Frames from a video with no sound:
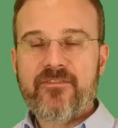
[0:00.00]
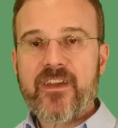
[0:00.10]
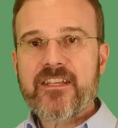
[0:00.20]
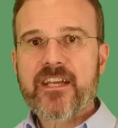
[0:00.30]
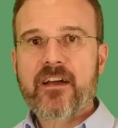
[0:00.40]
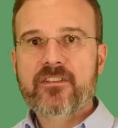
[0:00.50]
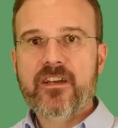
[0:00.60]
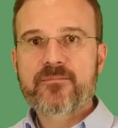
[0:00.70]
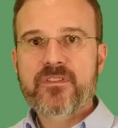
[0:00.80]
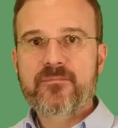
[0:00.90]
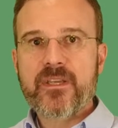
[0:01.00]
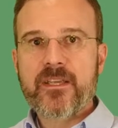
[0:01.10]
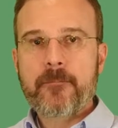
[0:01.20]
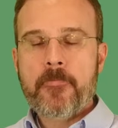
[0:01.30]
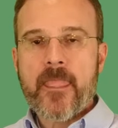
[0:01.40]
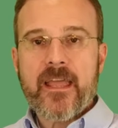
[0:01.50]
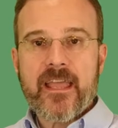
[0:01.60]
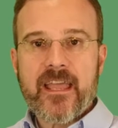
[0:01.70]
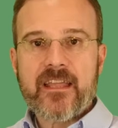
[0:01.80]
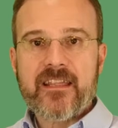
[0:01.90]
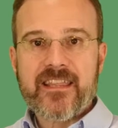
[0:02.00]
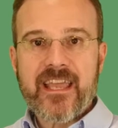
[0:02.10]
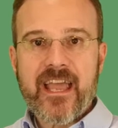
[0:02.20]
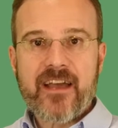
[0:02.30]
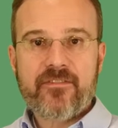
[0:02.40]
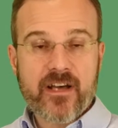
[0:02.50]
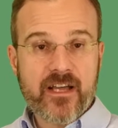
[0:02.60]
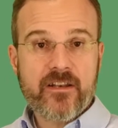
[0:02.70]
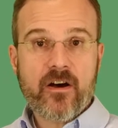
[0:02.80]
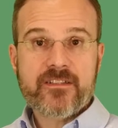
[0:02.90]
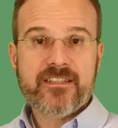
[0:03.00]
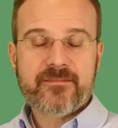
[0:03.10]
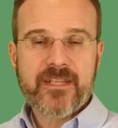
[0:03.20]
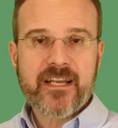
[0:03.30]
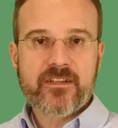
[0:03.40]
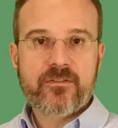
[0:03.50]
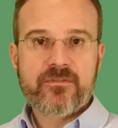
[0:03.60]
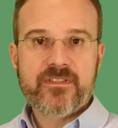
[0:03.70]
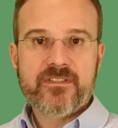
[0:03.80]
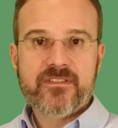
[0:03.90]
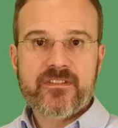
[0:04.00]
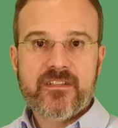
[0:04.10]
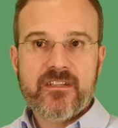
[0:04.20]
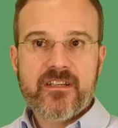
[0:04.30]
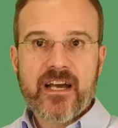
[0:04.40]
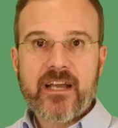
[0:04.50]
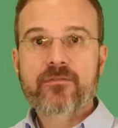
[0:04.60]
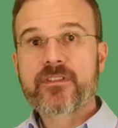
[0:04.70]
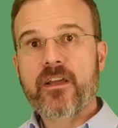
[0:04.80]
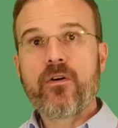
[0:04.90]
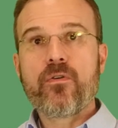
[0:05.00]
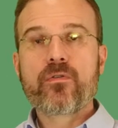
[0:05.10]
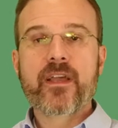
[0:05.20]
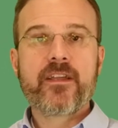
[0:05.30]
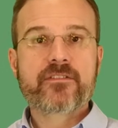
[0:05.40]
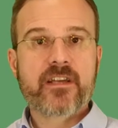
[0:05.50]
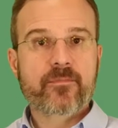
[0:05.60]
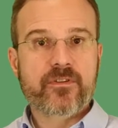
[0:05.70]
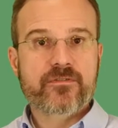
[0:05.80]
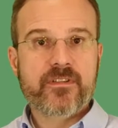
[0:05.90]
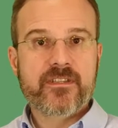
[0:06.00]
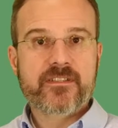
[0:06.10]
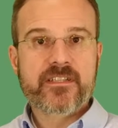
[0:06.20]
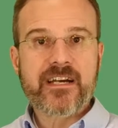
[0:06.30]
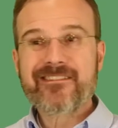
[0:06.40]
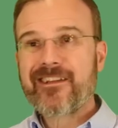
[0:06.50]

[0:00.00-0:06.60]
If a child comes to me and they have an autism diagnosis, I don't say, oh, okay, here's how I'm going to treat this